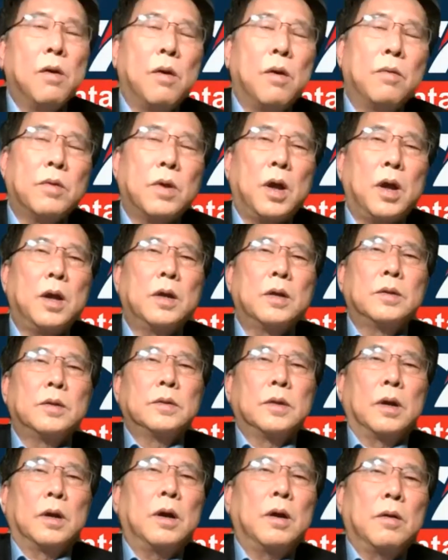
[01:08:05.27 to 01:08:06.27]
DVD. Okay.
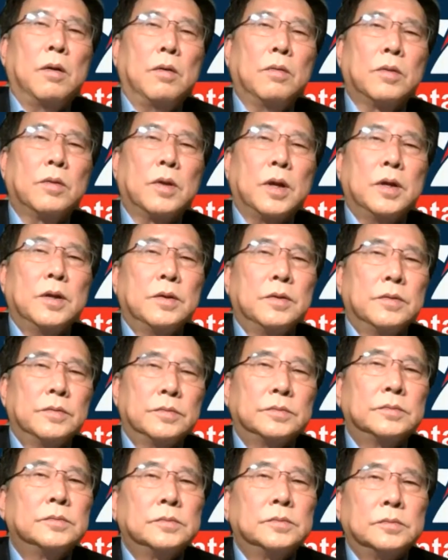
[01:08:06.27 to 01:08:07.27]
Oh, yeah. Okay.
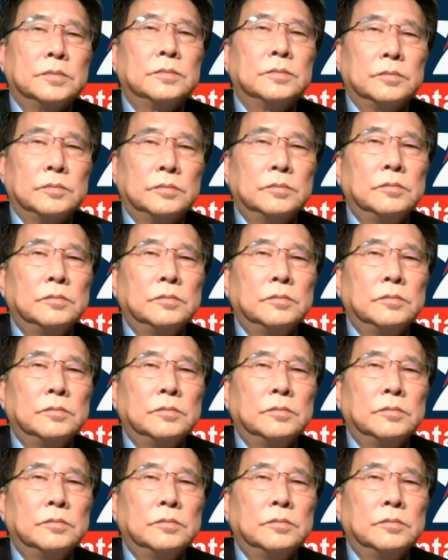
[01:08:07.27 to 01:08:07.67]
It's called